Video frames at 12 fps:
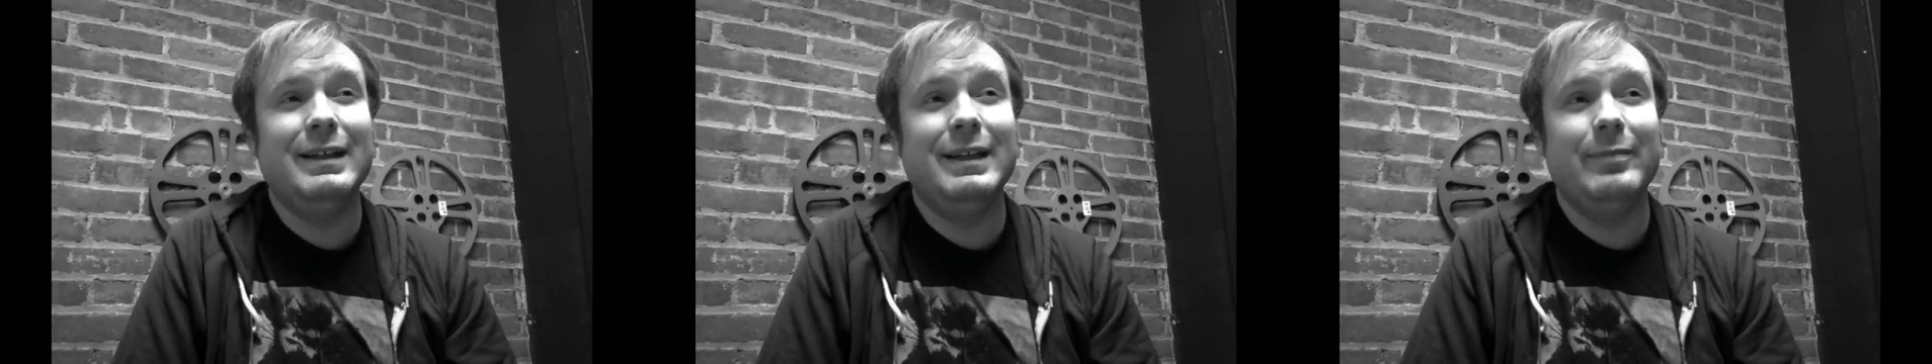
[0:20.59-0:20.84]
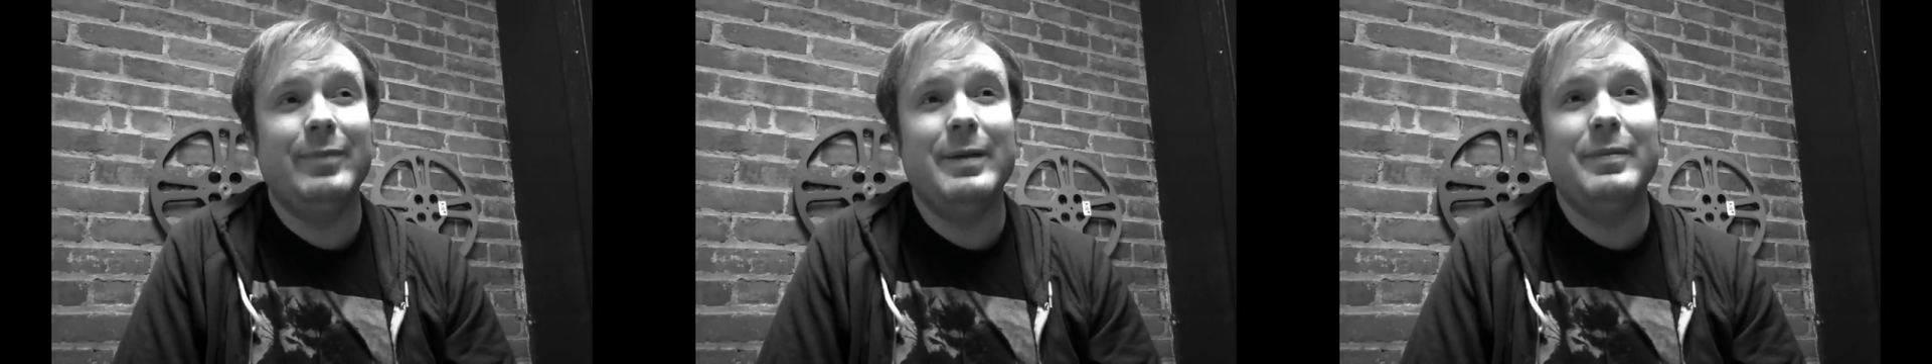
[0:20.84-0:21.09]

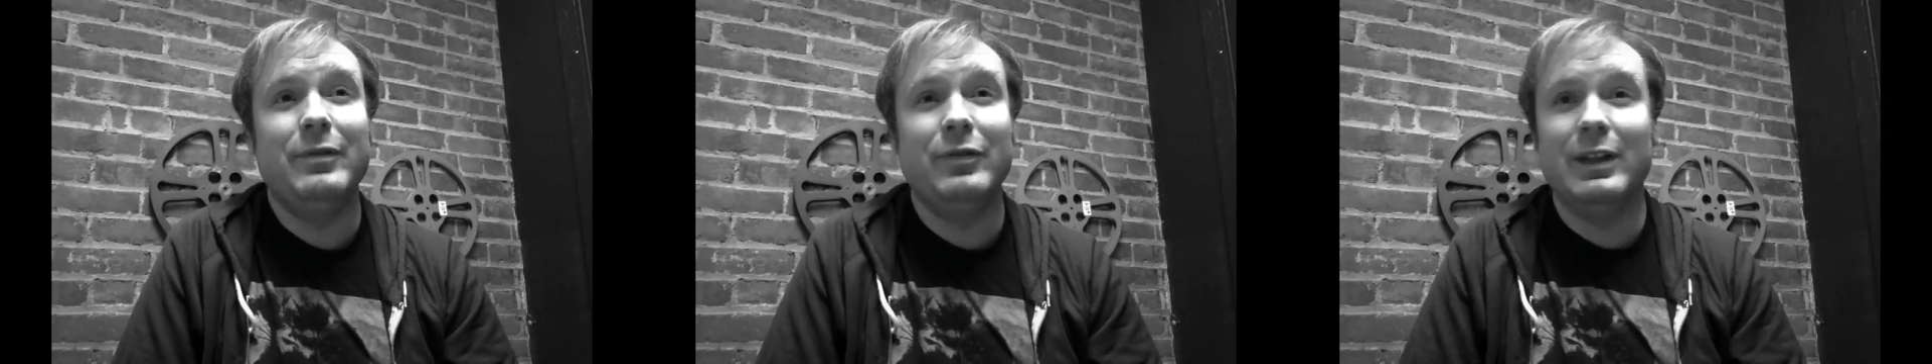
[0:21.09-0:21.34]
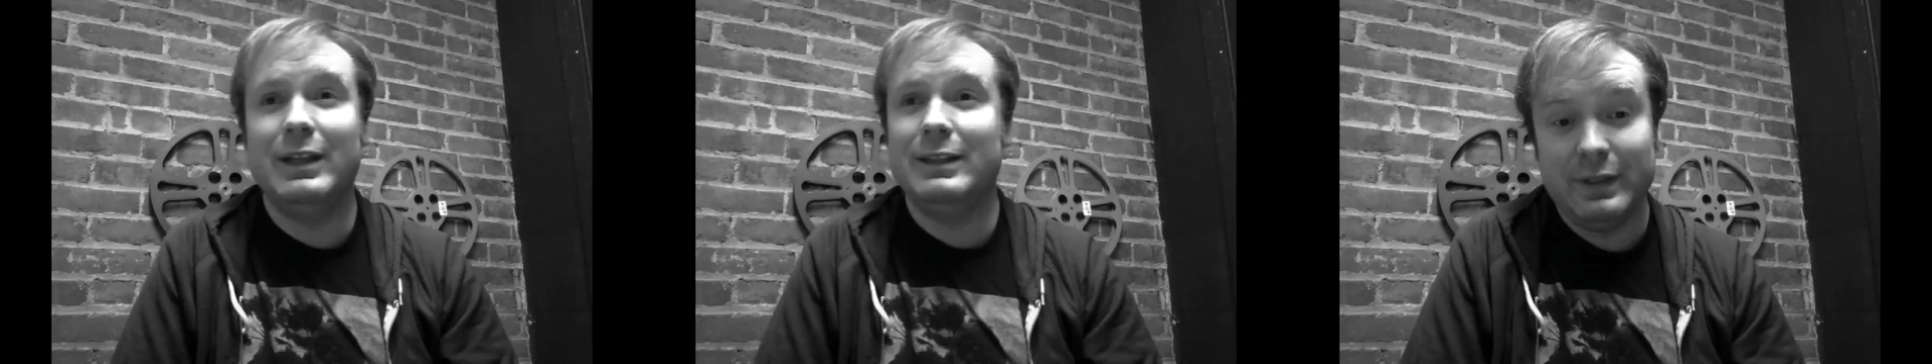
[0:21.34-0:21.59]
It made me
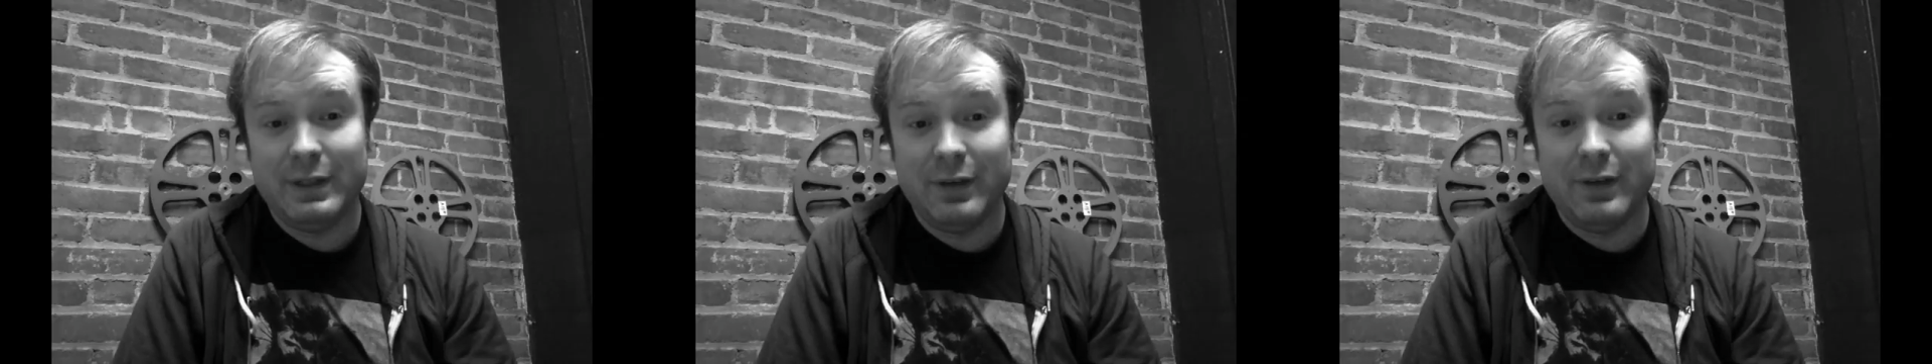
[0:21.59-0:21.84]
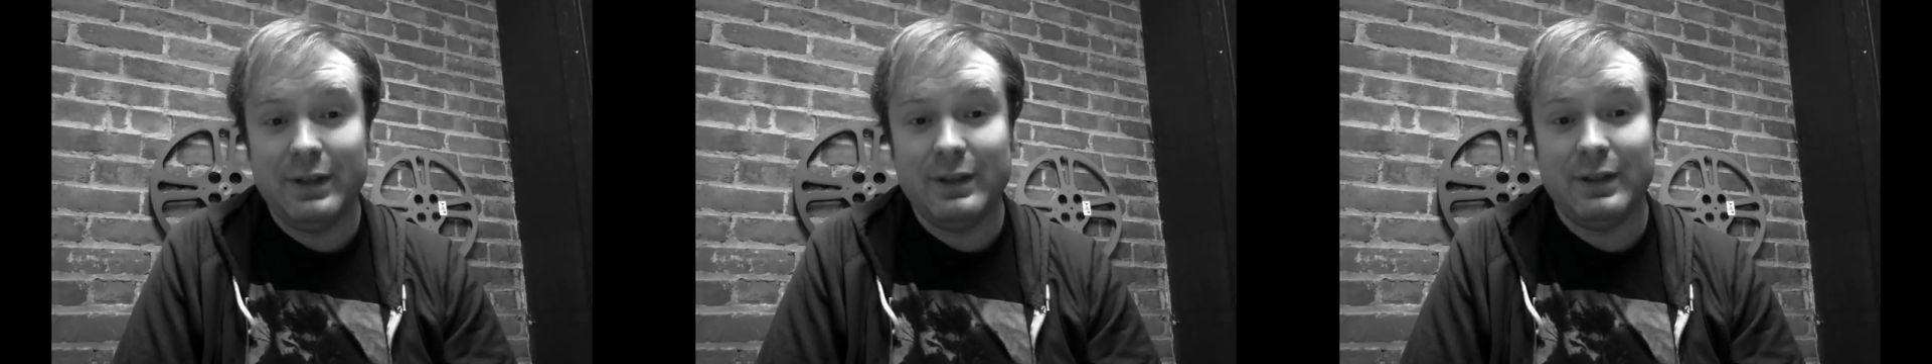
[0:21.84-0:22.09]
feel like
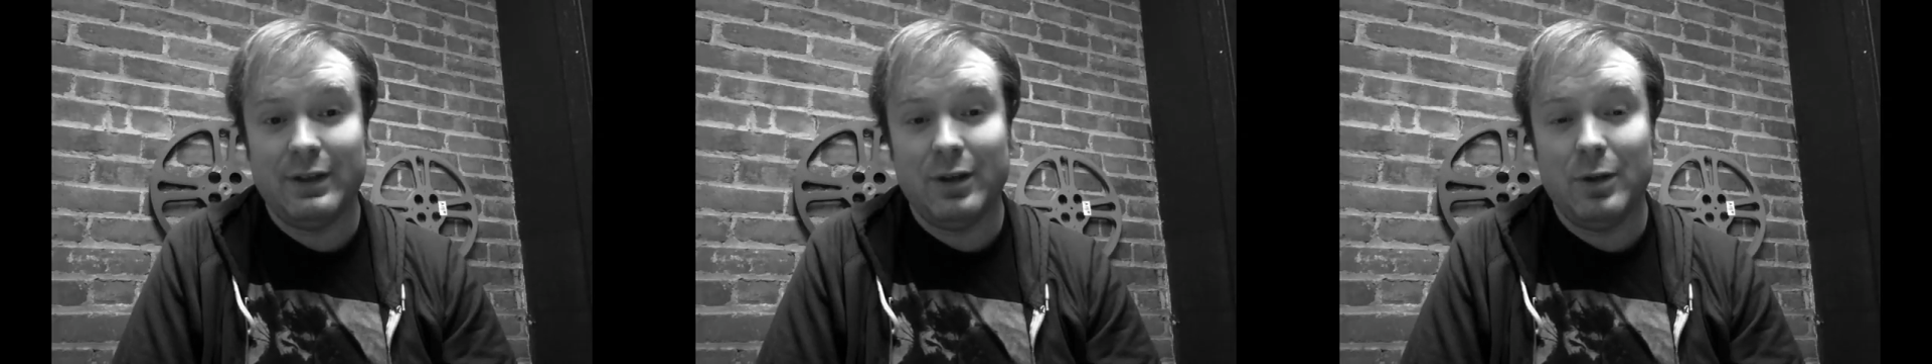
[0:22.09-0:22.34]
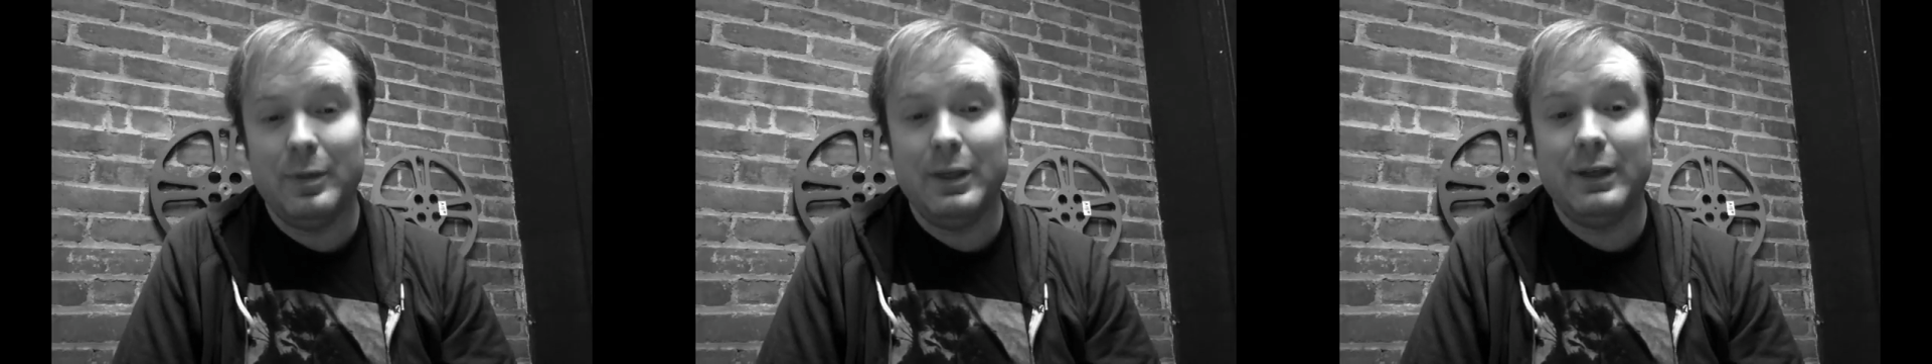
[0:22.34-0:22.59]
series, the
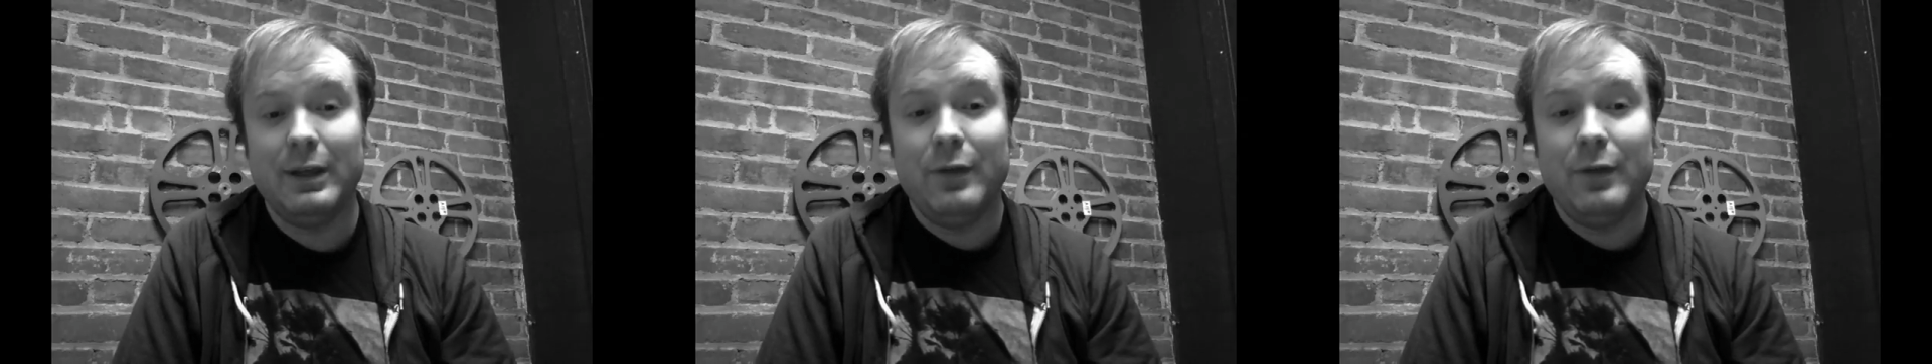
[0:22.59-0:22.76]
Comique